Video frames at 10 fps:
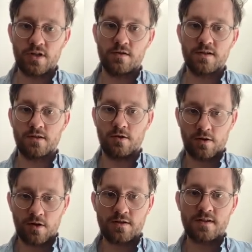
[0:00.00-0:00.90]
there's, you know,
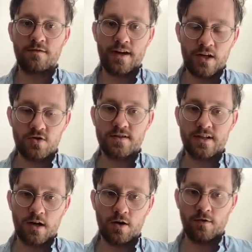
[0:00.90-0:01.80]
lots of agents
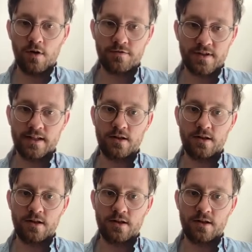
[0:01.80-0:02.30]
that are involved in that,